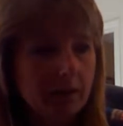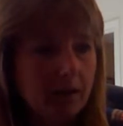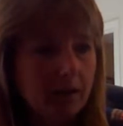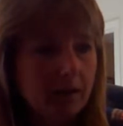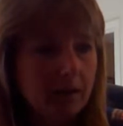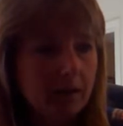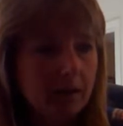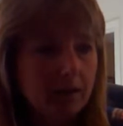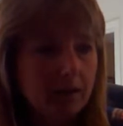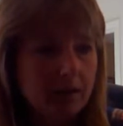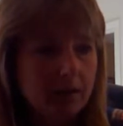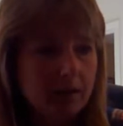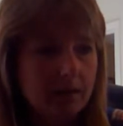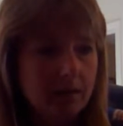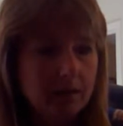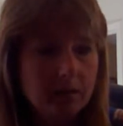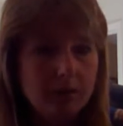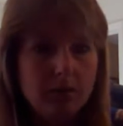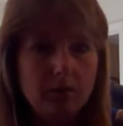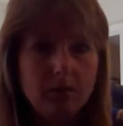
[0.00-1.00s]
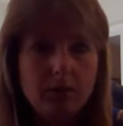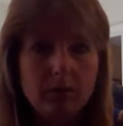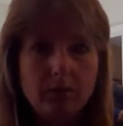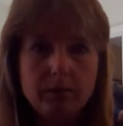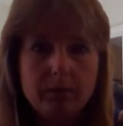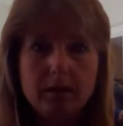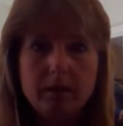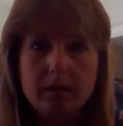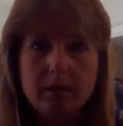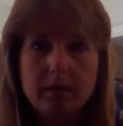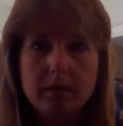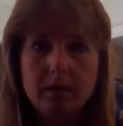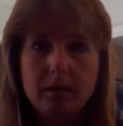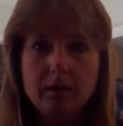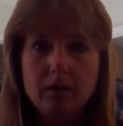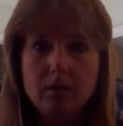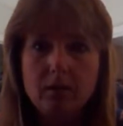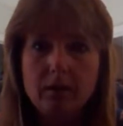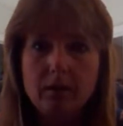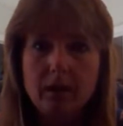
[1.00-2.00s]
and get you going
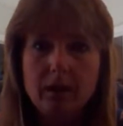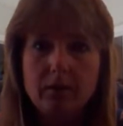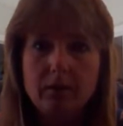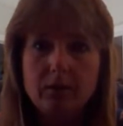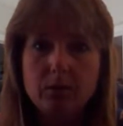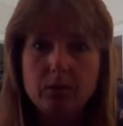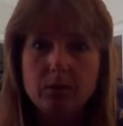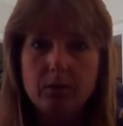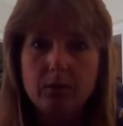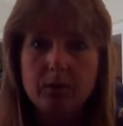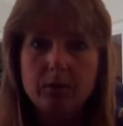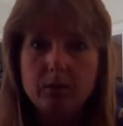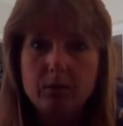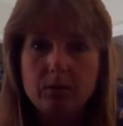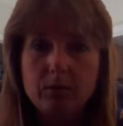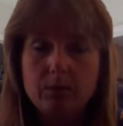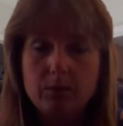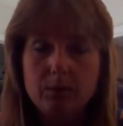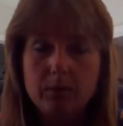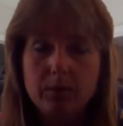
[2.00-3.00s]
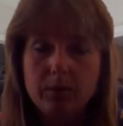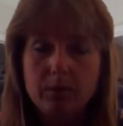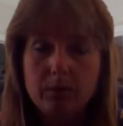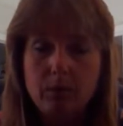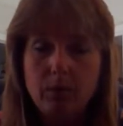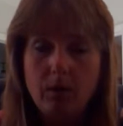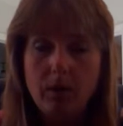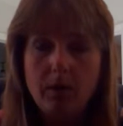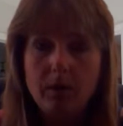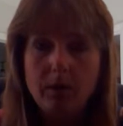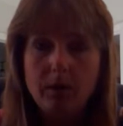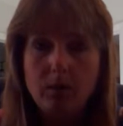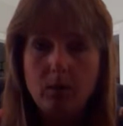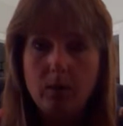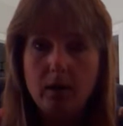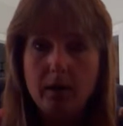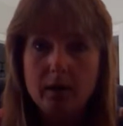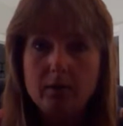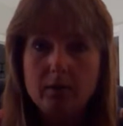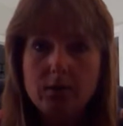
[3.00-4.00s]
and going after what you want,
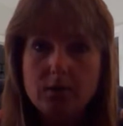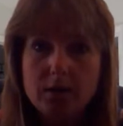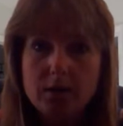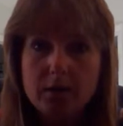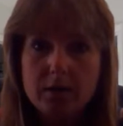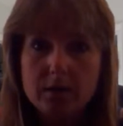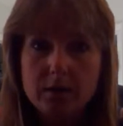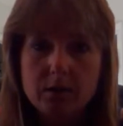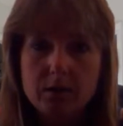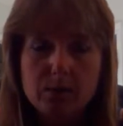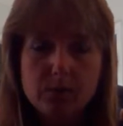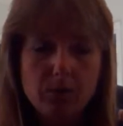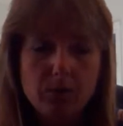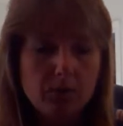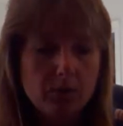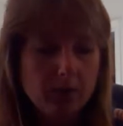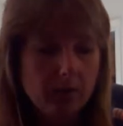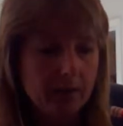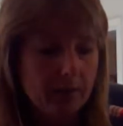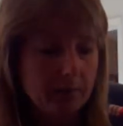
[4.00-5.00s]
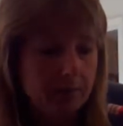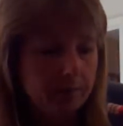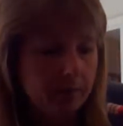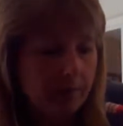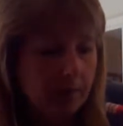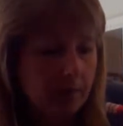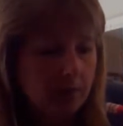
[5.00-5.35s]
why you started this program.